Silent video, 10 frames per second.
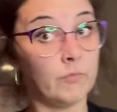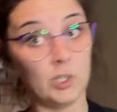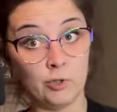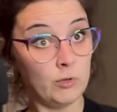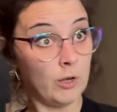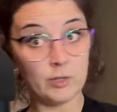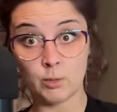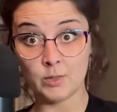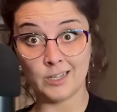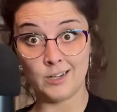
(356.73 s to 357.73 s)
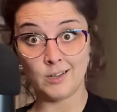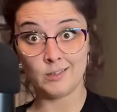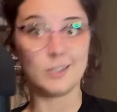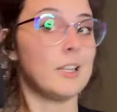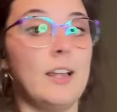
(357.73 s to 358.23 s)
did you know this was here?
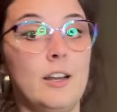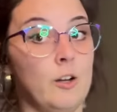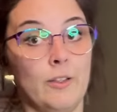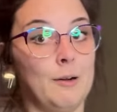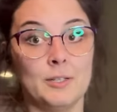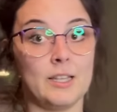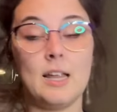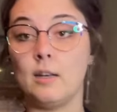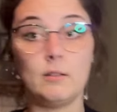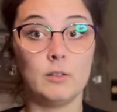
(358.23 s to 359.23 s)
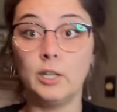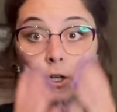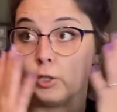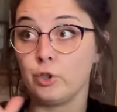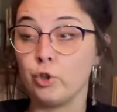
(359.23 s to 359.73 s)
Because I didn't know that was, it
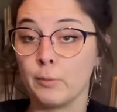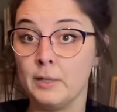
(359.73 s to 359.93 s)
literally shook